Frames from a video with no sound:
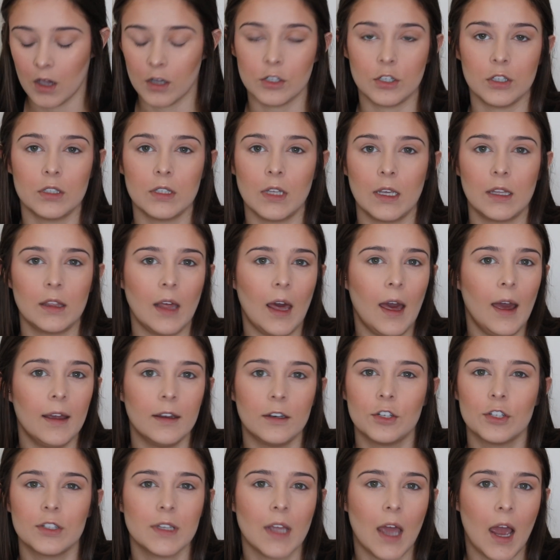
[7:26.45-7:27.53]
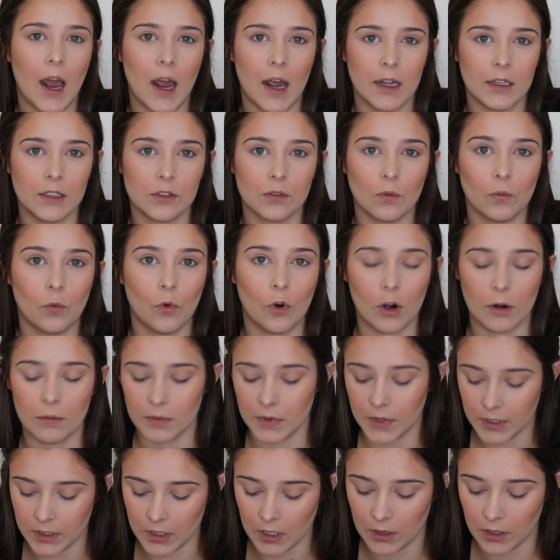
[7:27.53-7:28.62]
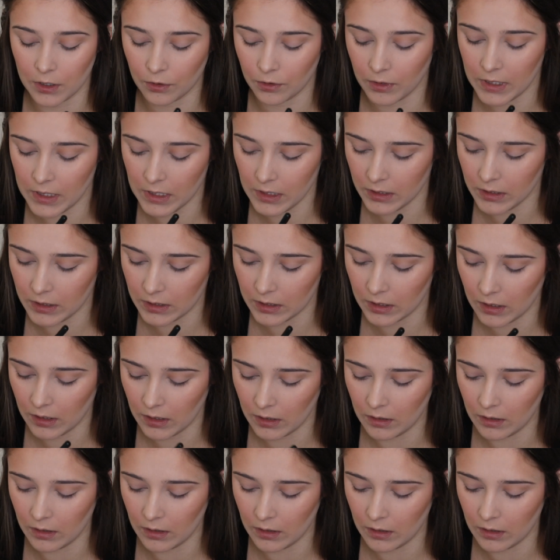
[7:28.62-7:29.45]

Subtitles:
Just like that, it just adds warmth to the crease.